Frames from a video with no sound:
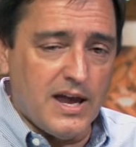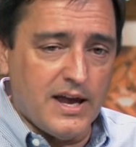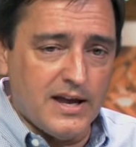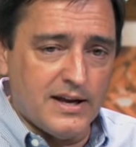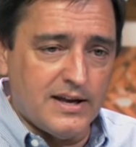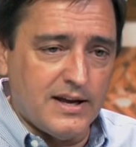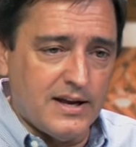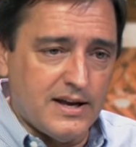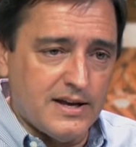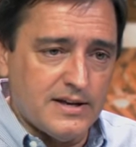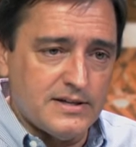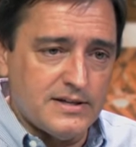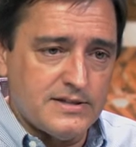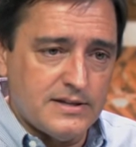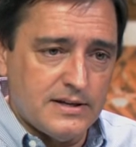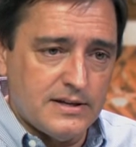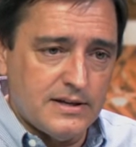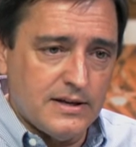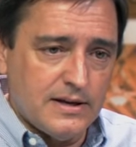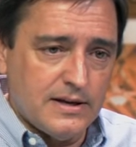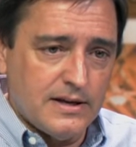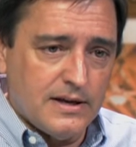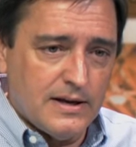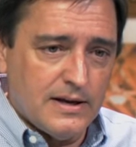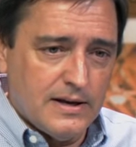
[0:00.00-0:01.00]
It is
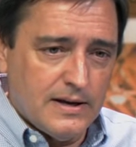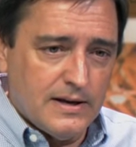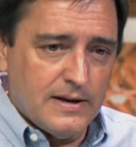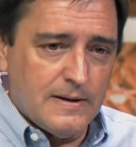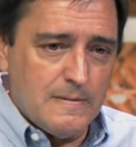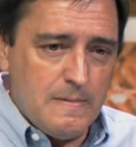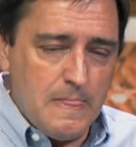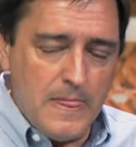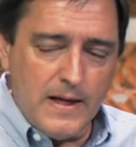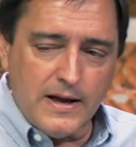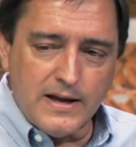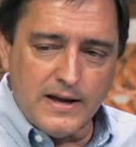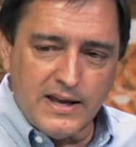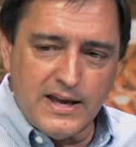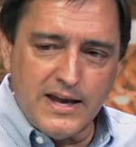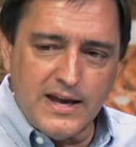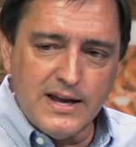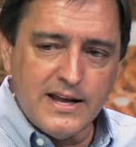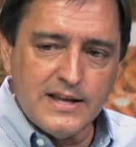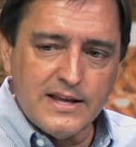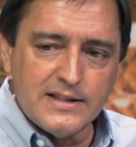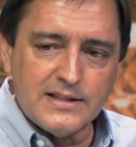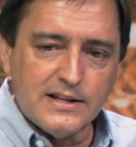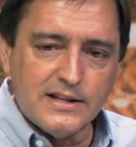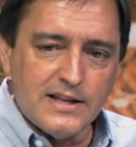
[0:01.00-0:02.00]

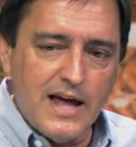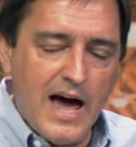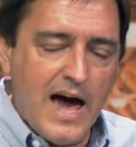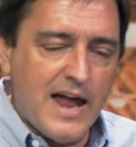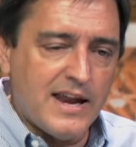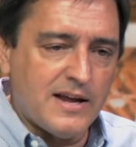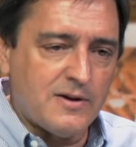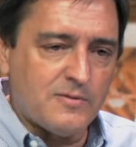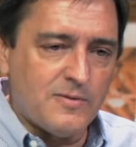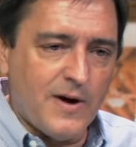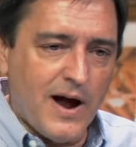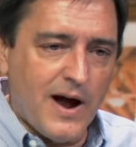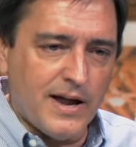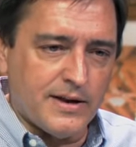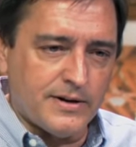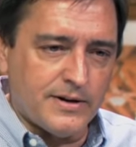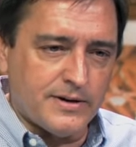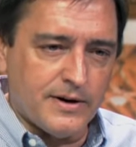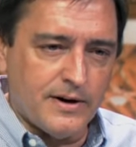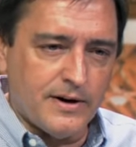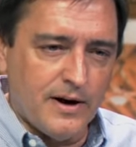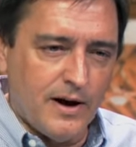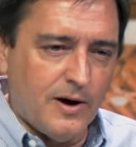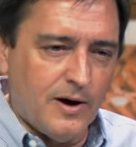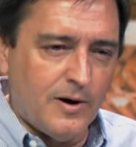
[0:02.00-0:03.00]
getting the lighting right
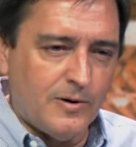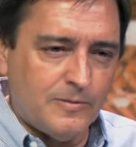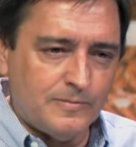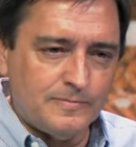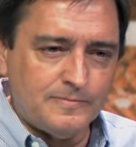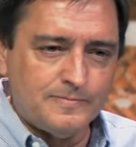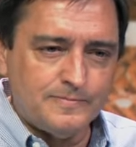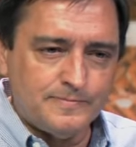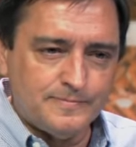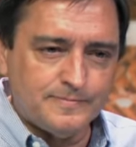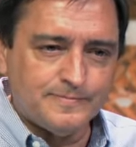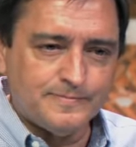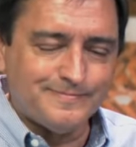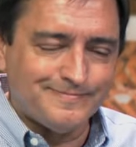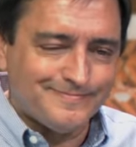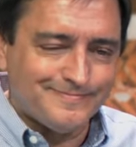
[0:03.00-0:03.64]
in your home.